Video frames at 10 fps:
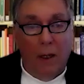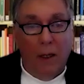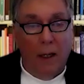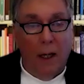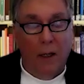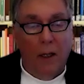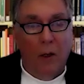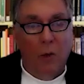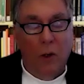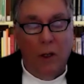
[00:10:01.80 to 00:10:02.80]

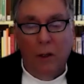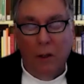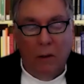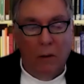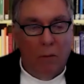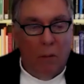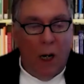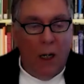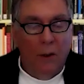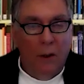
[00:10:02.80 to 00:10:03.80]
Again, with
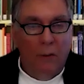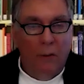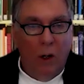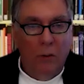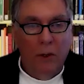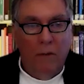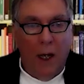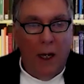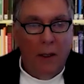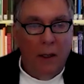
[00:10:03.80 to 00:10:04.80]
milder forms of
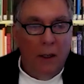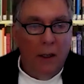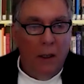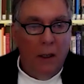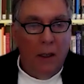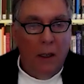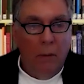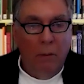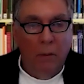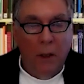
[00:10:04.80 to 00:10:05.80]
acne,
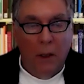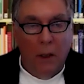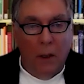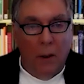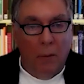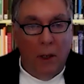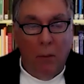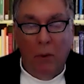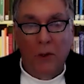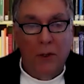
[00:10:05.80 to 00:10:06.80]

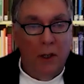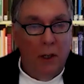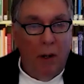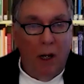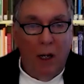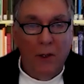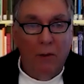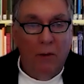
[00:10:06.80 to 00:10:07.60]
people see positive